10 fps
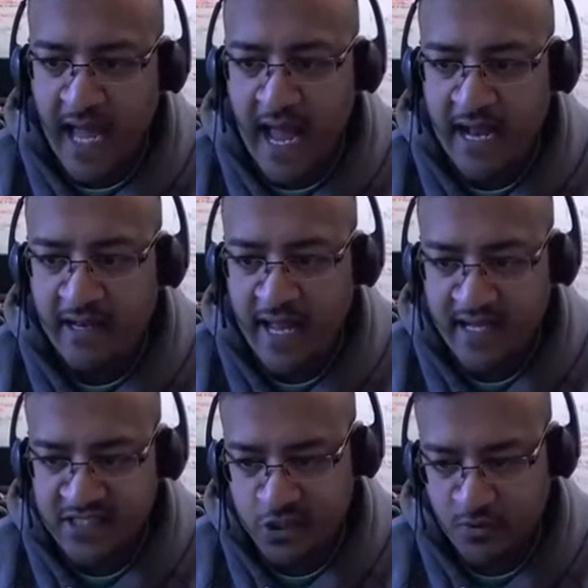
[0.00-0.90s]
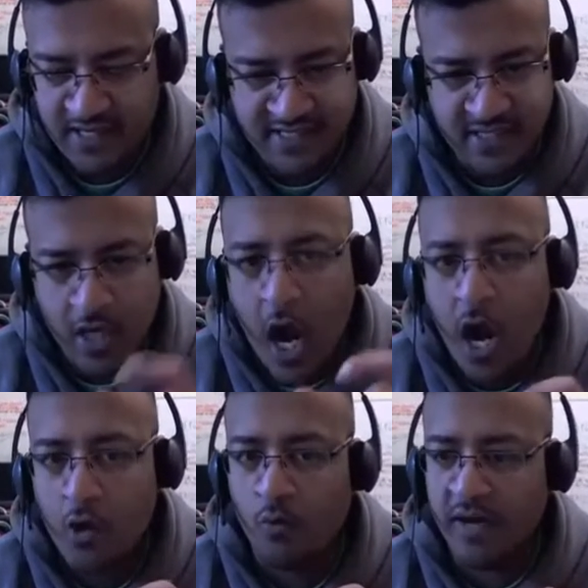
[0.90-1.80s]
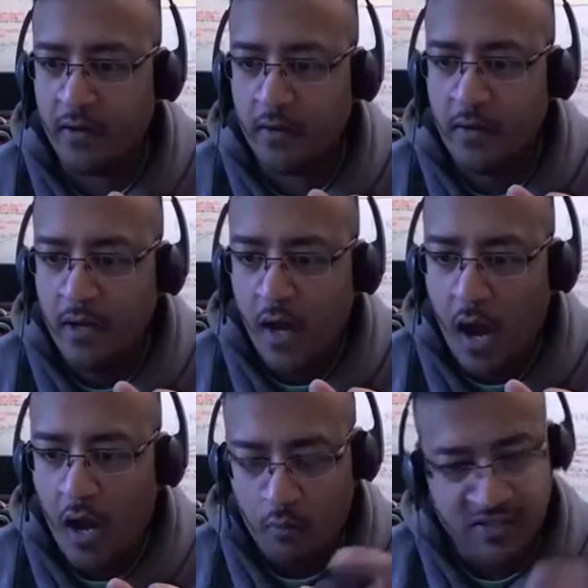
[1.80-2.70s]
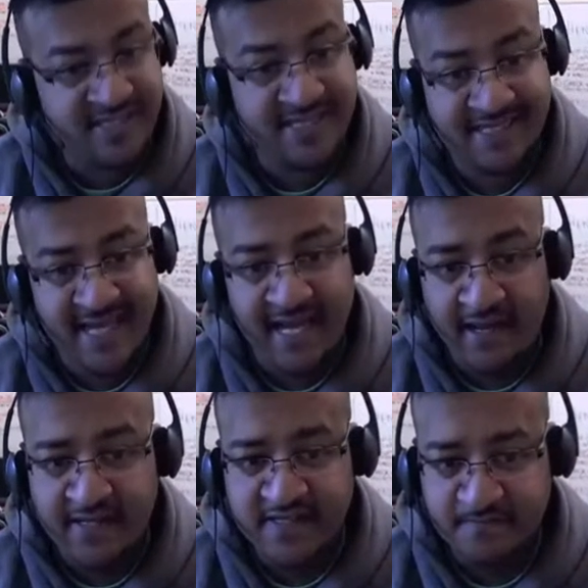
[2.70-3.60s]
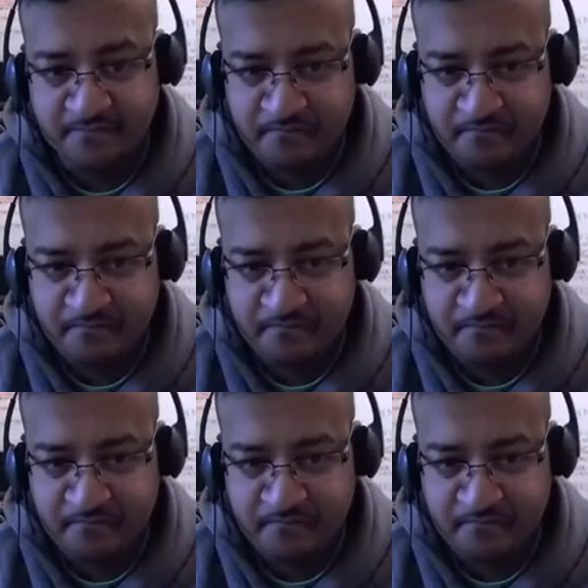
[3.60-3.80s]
And next to it is a cogwheel, which is the settings.